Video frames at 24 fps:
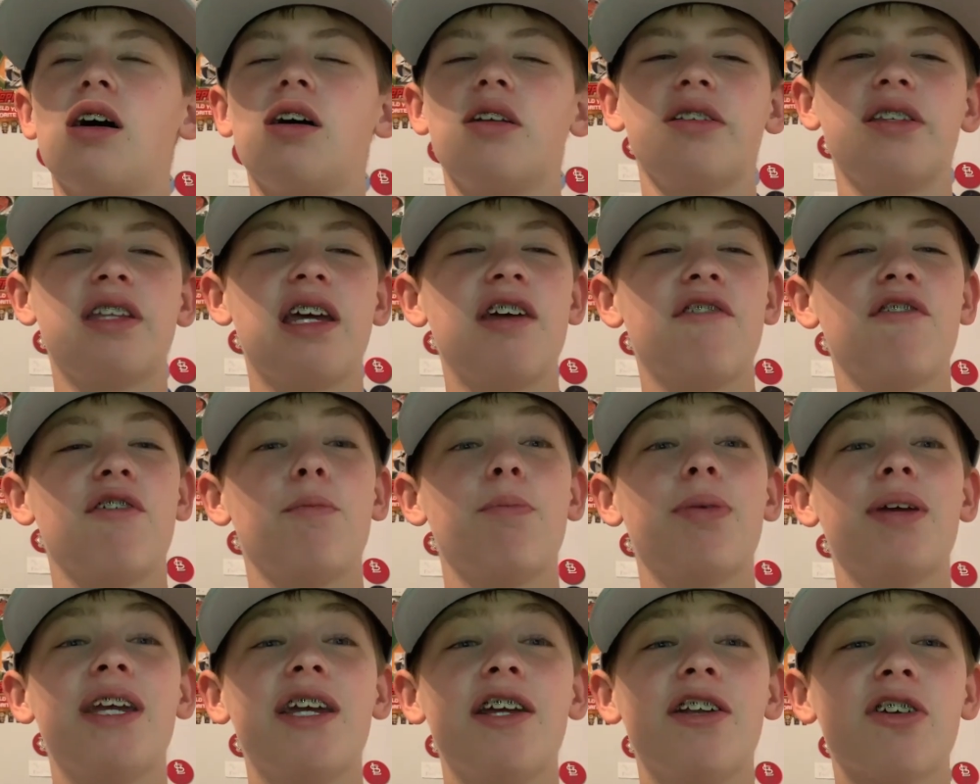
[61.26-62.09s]

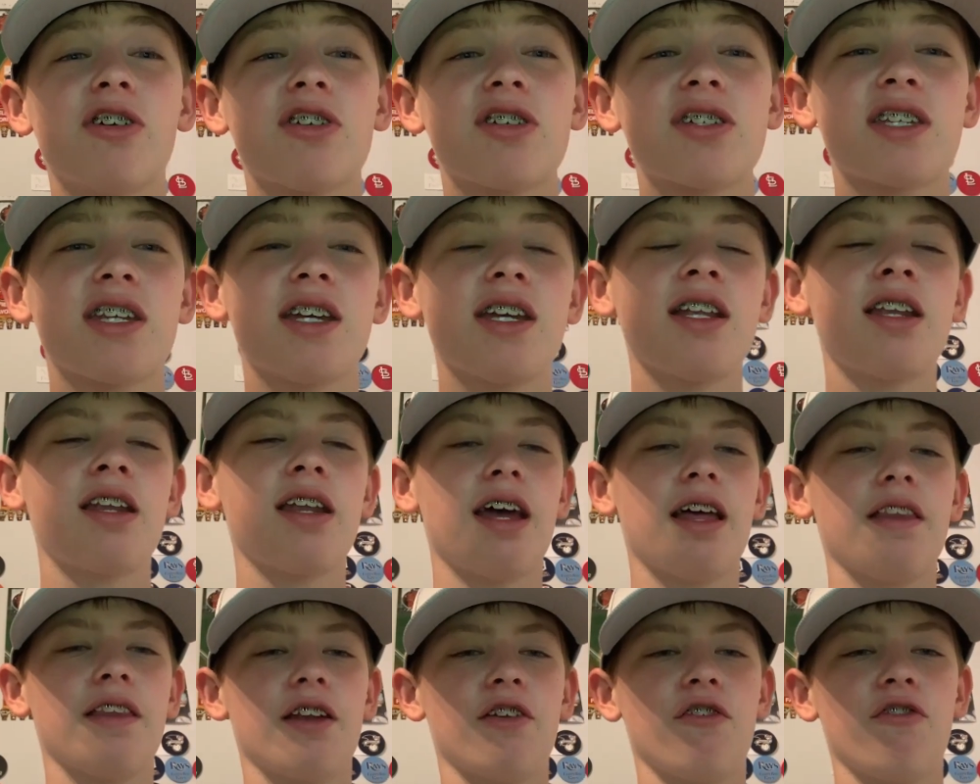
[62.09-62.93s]
David Peterson,
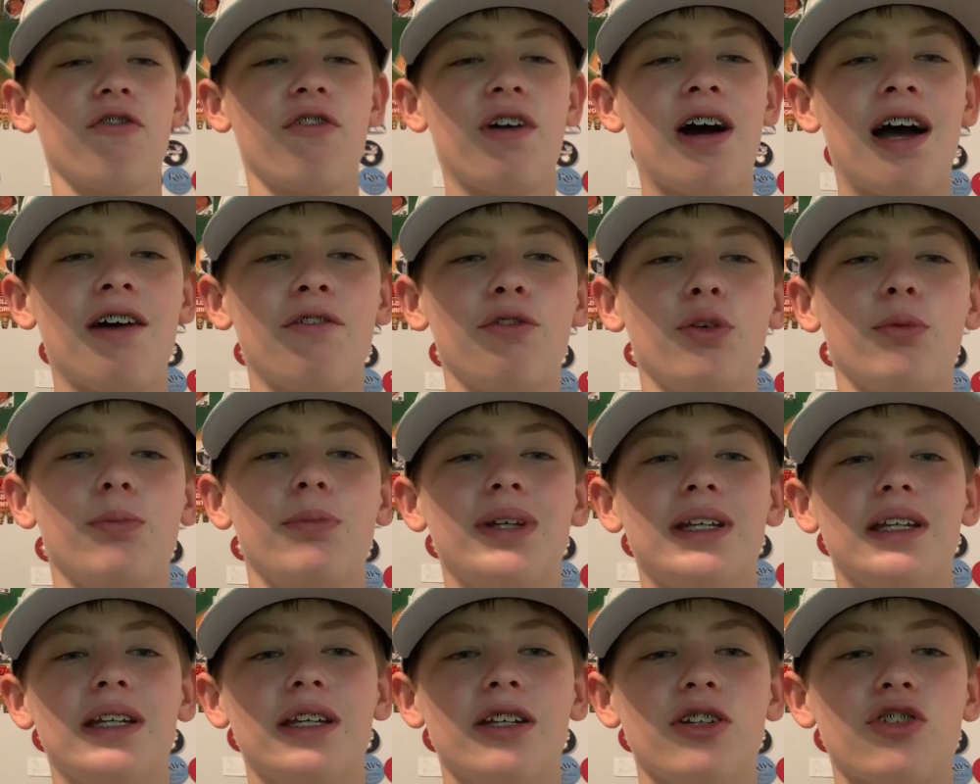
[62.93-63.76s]
and then five would
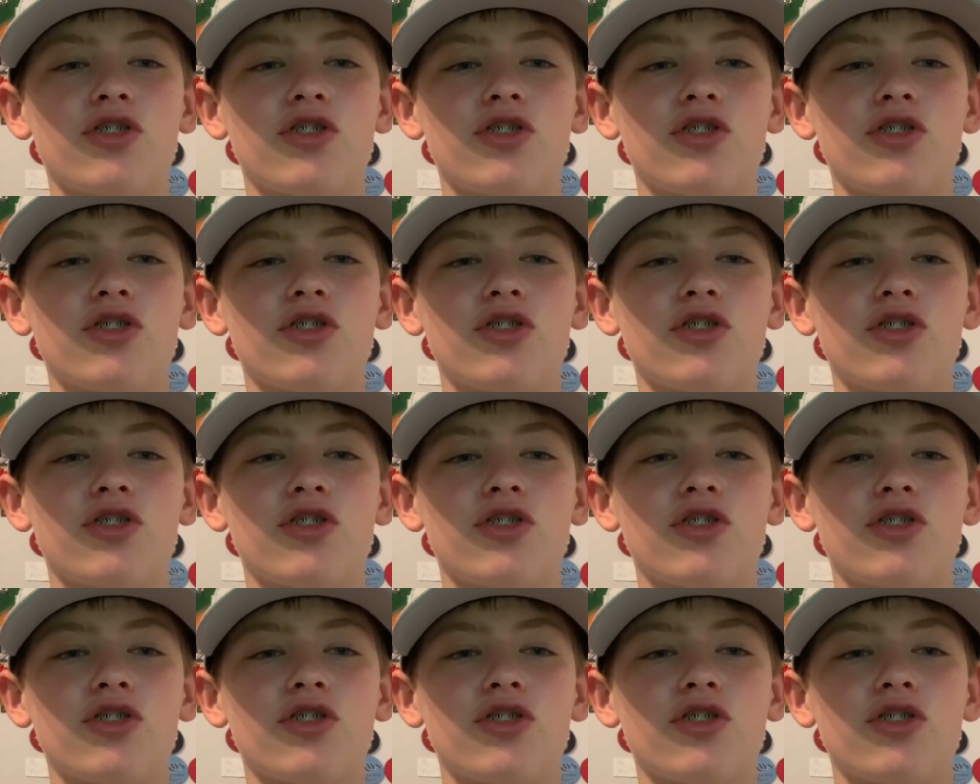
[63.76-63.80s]
be